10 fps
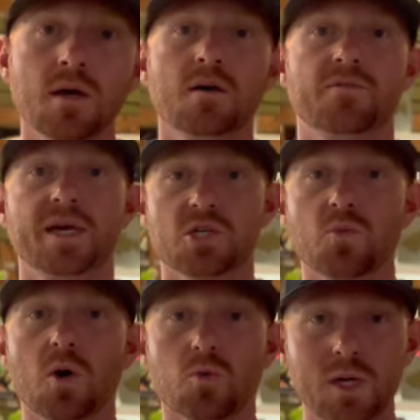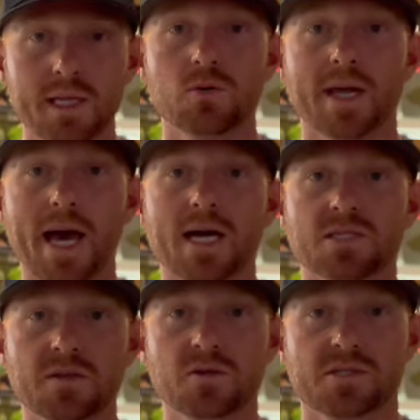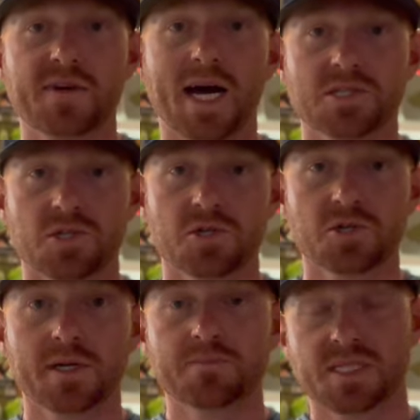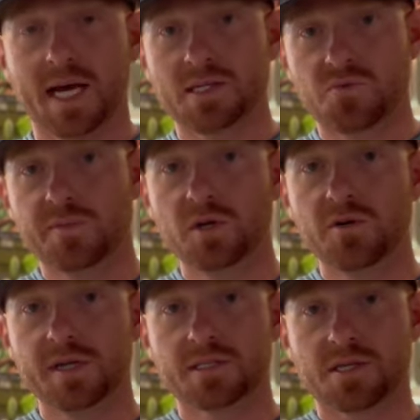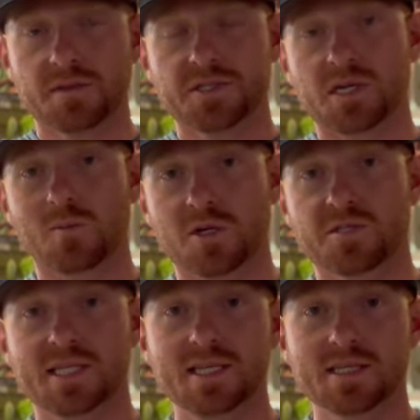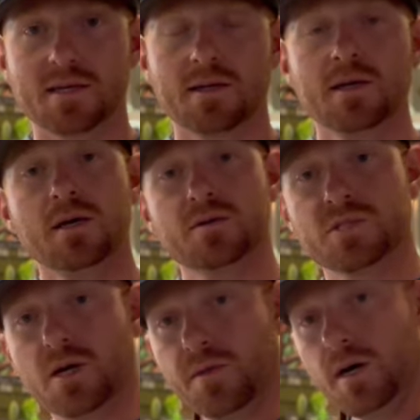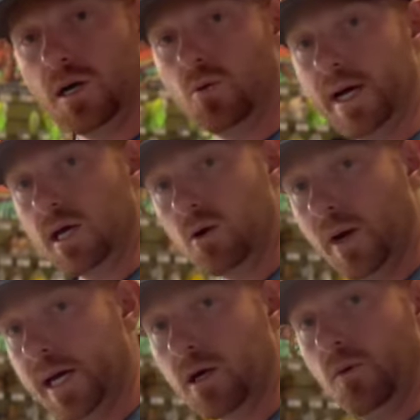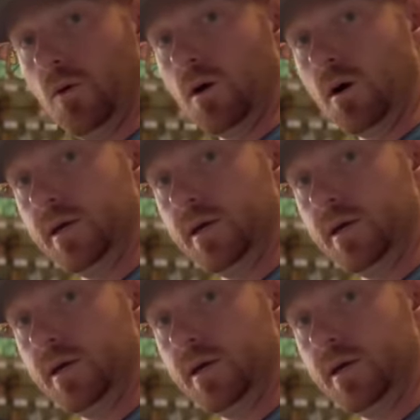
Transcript: Fish will really react to those faster strips as we move into the summer season. So the quick, or